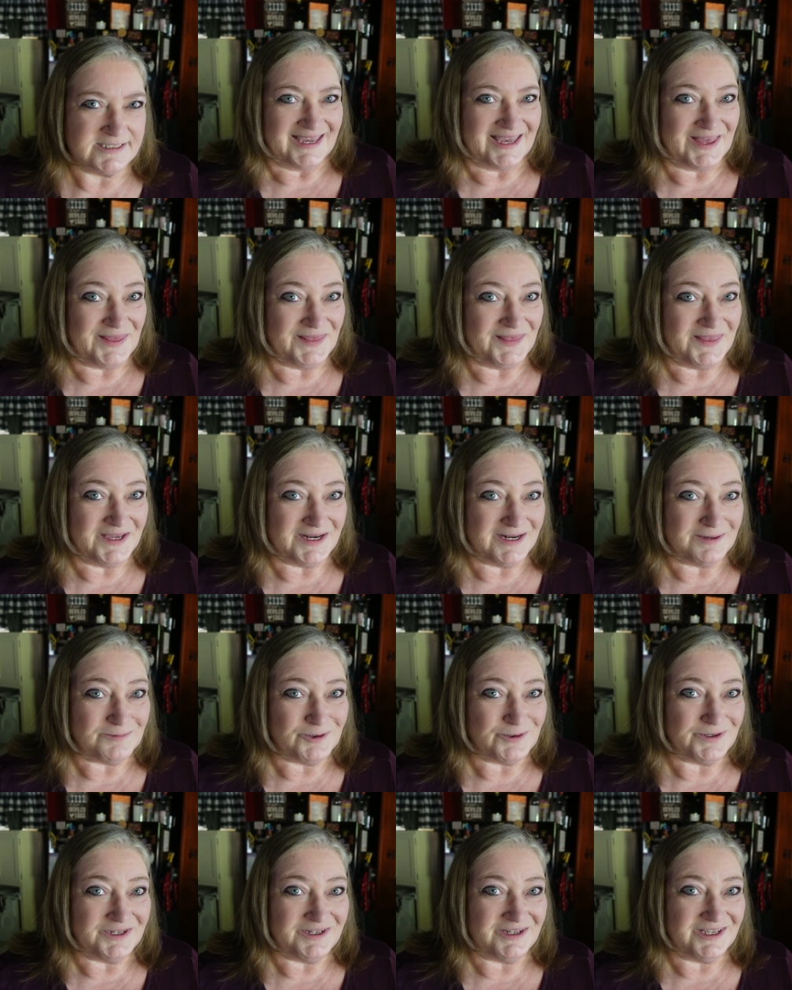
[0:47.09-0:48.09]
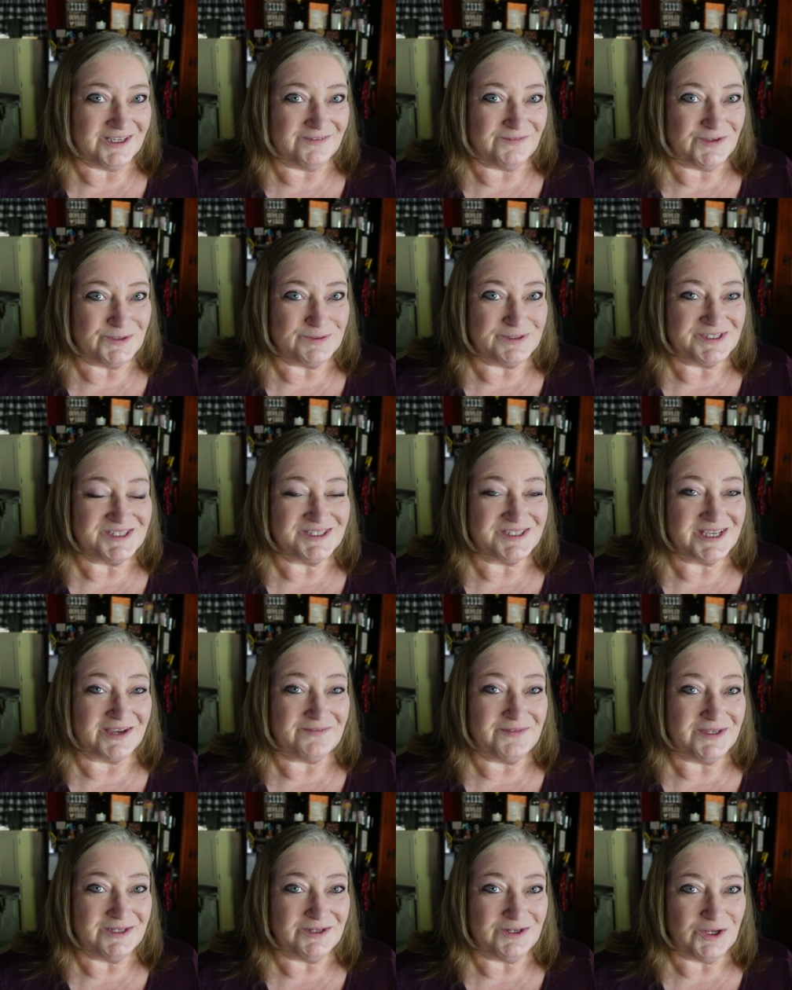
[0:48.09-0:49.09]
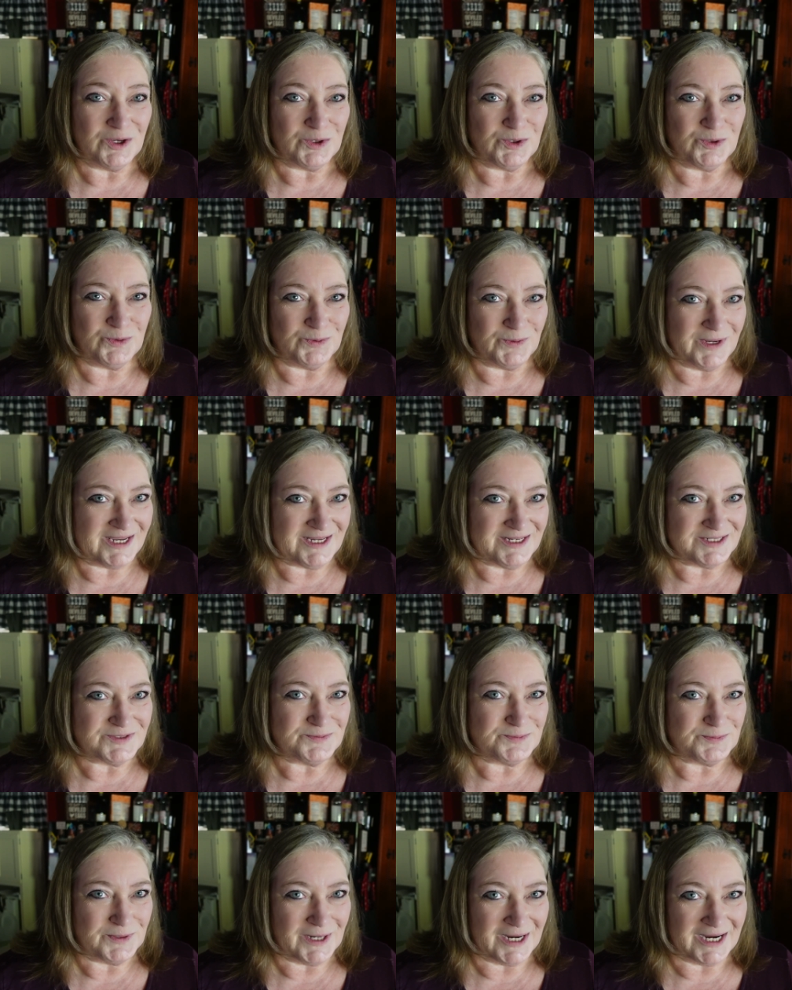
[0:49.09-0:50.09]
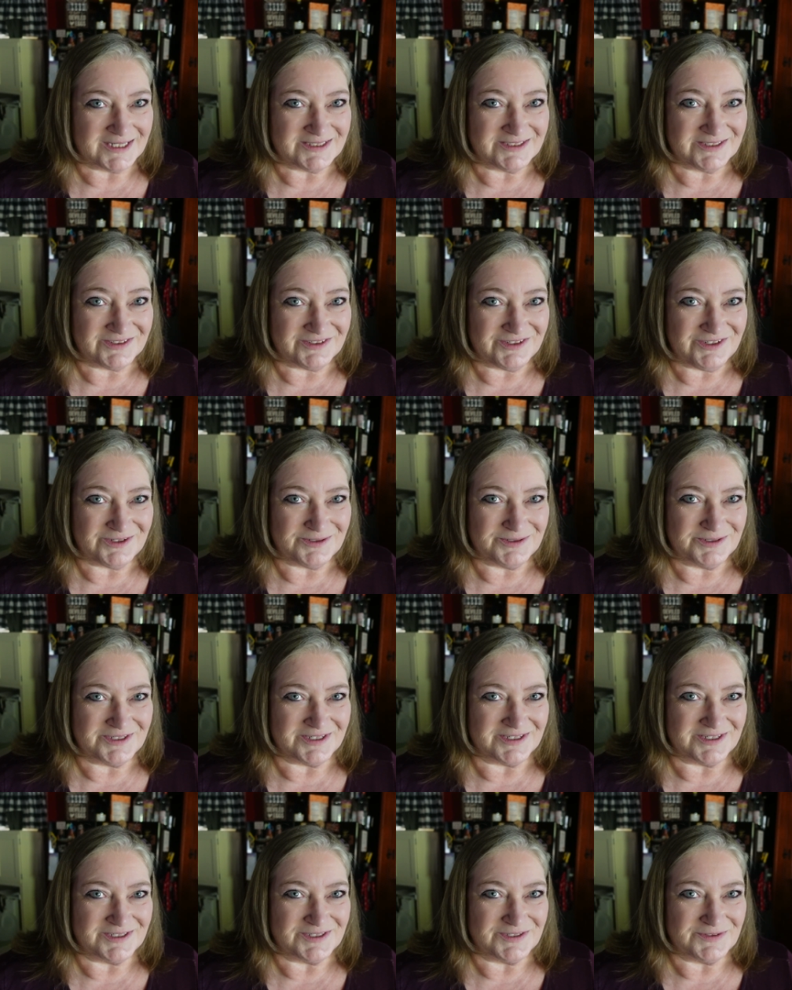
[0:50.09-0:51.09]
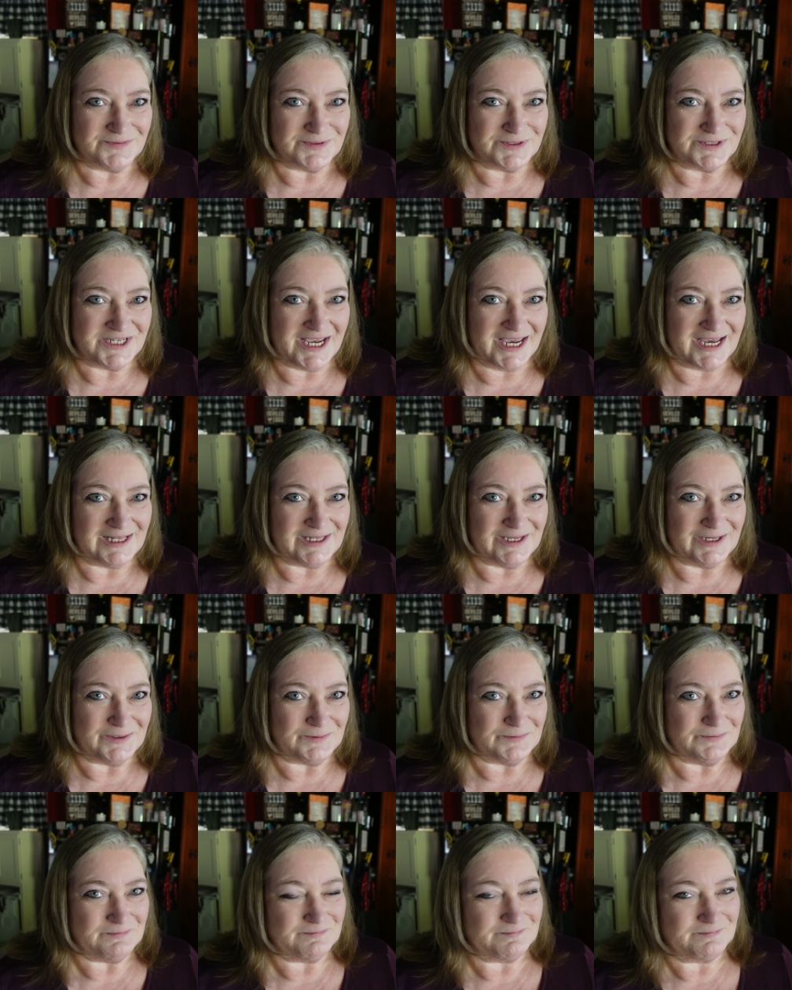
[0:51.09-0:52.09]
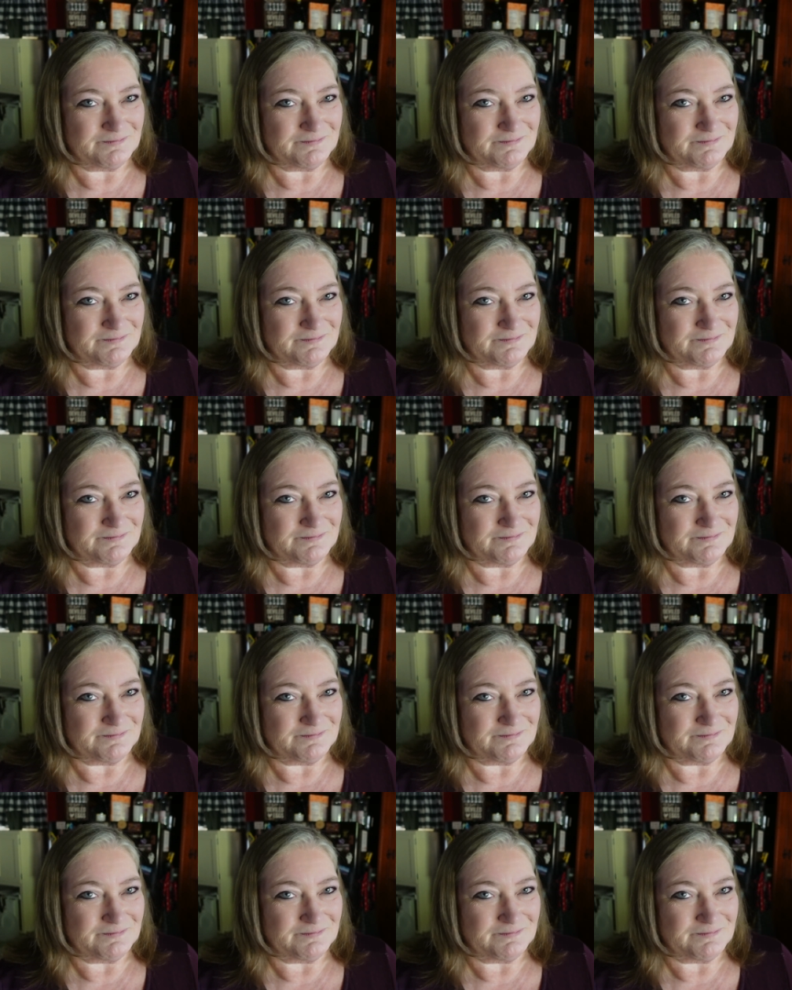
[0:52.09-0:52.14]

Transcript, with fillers: and then I'm going to give you seven great practical uses for tallow.